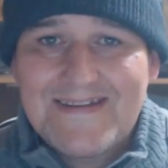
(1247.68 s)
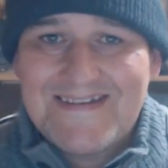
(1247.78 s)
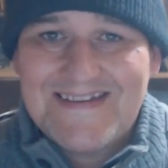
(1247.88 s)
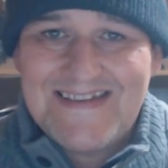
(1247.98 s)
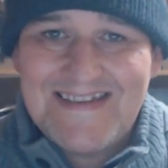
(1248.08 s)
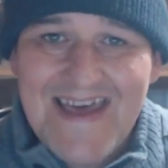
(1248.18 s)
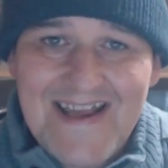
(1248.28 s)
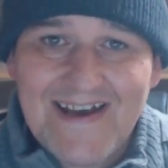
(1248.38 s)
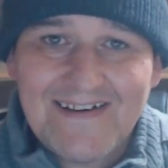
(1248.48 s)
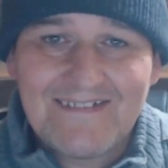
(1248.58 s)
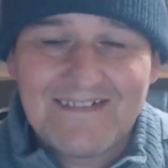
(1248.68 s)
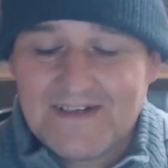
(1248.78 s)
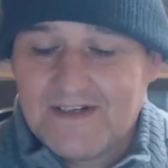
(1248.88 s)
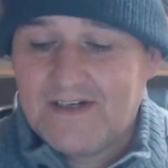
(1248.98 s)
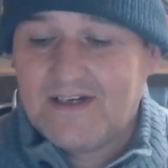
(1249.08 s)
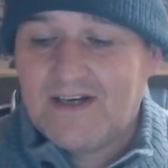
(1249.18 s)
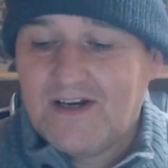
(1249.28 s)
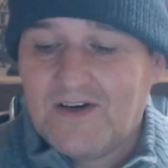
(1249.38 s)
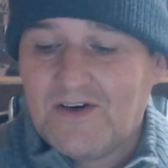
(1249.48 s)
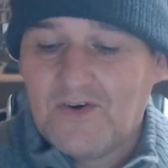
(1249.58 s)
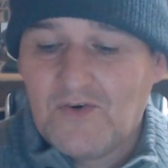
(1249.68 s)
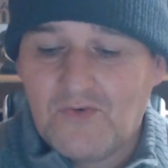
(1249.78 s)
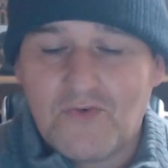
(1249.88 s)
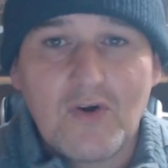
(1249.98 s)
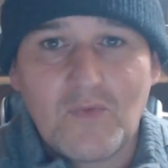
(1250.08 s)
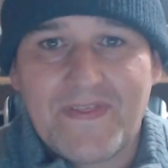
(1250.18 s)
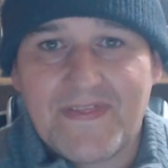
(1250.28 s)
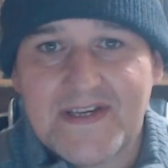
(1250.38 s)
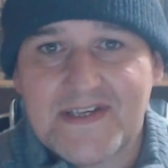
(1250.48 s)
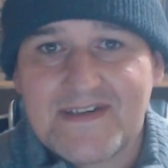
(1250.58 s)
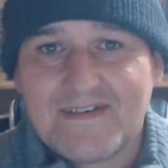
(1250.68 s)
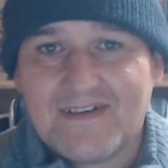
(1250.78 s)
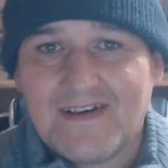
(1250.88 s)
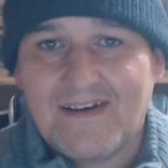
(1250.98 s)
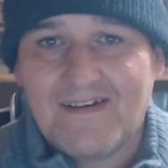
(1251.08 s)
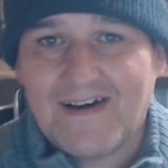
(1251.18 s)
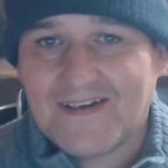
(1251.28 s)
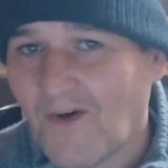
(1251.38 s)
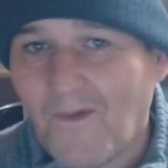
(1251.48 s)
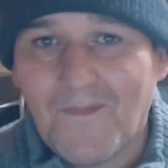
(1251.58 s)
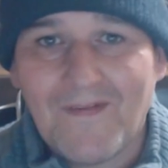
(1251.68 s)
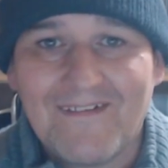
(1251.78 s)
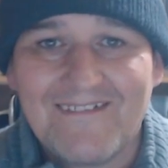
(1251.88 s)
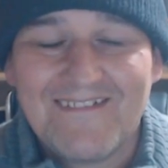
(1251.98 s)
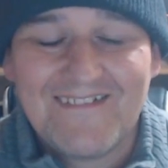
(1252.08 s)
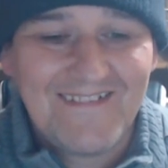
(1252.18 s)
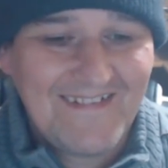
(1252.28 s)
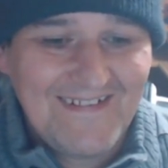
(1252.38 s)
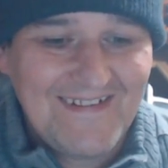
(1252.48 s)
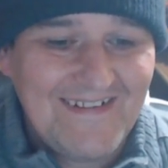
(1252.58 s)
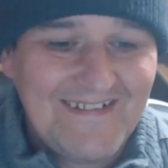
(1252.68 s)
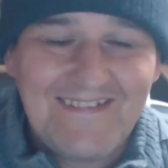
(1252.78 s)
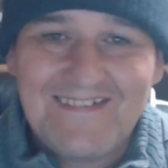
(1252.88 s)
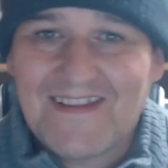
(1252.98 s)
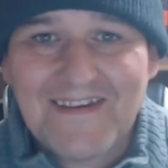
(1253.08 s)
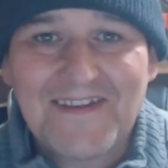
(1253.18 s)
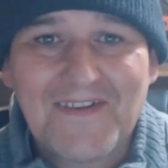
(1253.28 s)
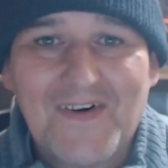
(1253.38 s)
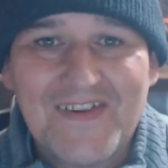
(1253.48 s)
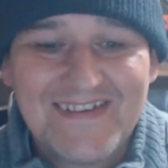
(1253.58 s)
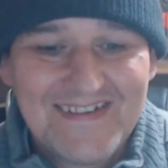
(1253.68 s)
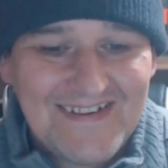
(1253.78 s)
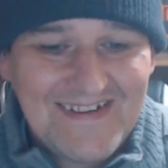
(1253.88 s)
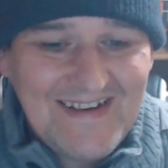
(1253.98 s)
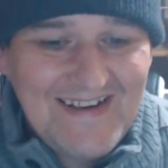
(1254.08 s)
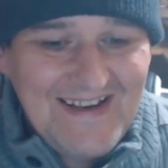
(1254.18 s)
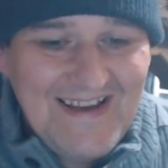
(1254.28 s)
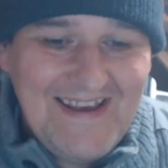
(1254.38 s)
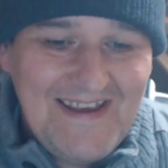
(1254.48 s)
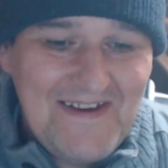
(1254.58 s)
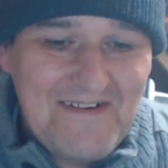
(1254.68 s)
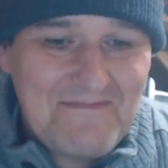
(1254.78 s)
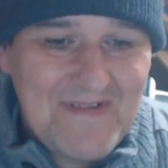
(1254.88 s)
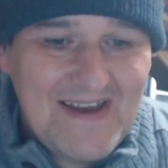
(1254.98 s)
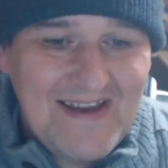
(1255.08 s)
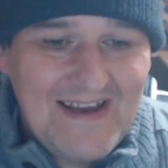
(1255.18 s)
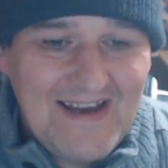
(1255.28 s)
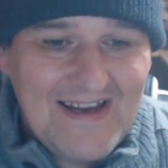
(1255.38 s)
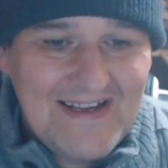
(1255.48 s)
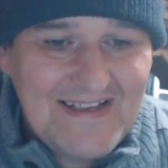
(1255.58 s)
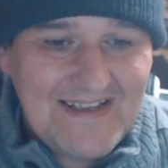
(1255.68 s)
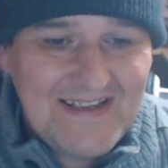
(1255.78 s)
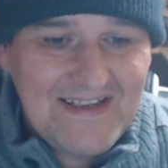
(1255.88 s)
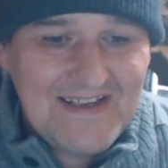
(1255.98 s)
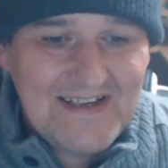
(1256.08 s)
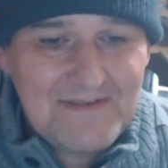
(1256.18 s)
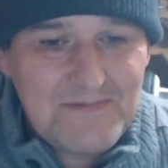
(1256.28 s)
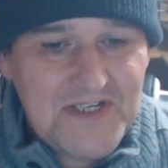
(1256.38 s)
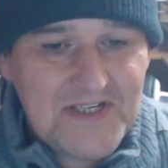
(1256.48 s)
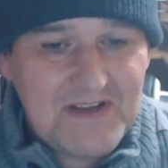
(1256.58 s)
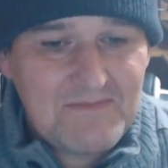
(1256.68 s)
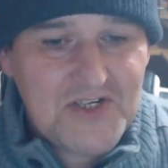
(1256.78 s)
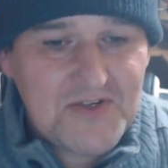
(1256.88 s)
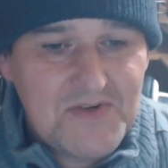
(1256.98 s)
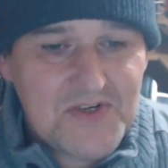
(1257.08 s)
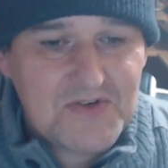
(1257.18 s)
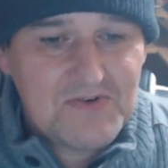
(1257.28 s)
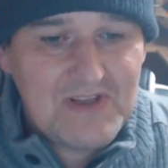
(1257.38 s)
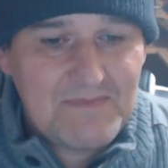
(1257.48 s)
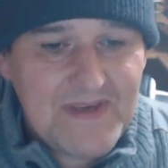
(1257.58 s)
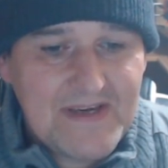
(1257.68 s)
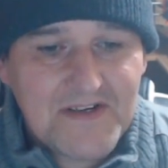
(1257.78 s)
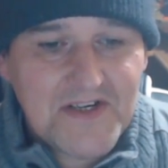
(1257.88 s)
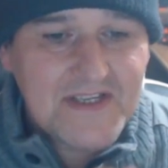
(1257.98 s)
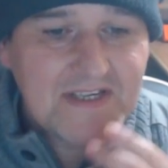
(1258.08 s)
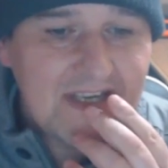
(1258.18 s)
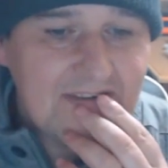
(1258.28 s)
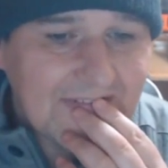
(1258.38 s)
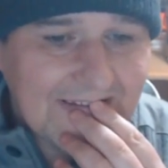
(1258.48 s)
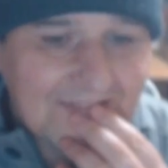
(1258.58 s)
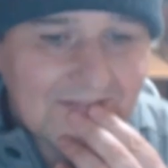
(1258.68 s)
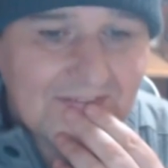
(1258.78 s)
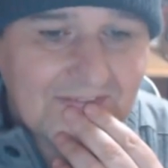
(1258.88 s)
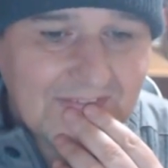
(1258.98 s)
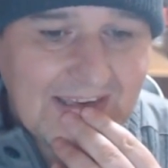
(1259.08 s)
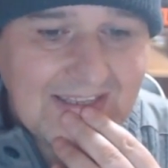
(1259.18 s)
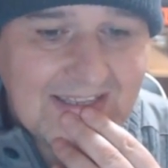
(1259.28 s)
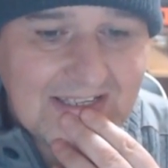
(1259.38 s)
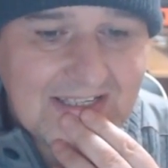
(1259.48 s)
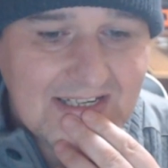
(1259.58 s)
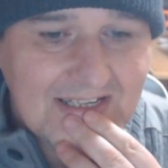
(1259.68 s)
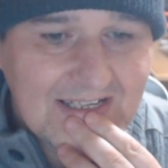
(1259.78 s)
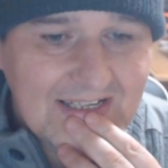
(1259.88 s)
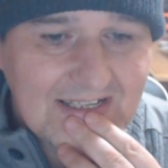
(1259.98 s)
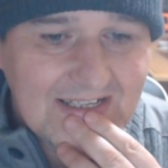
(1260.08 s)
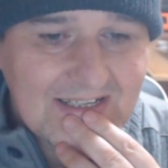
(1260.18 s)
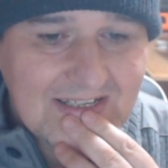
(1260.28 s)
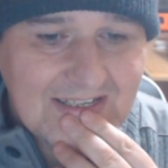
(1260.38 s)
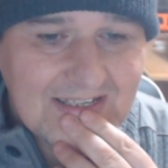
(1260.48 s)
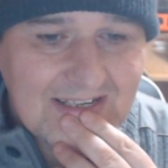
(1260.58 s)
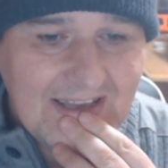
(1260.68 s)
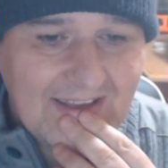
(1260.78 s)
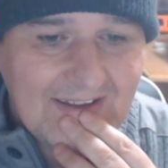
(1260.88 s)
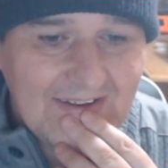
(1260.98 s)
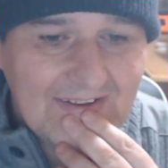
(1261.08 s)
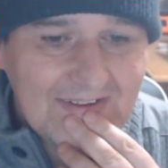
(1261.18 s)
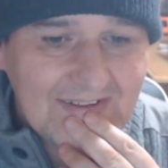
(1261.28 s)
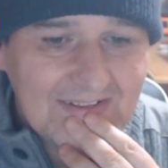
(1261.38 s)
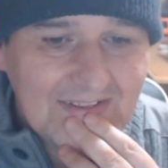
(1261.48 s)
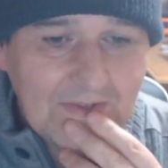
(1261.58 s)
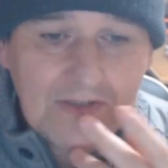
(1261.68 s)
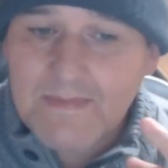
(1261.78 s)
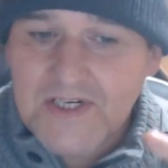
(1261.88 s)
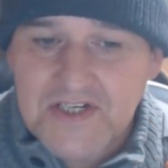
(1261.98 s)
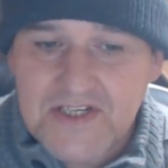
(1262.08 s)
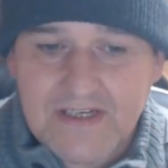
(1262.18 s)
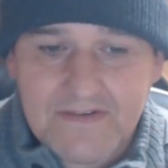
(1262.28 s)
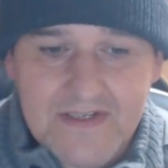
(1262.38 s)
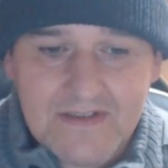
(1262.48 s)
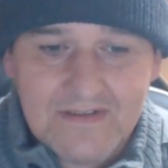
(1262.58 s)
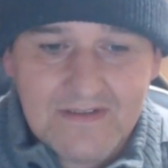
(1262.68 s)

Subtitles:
nada, wrong with this at all. Nothing at all. And I'm just going to scroll up here just to see if I can find this. Talk amongst yourselves.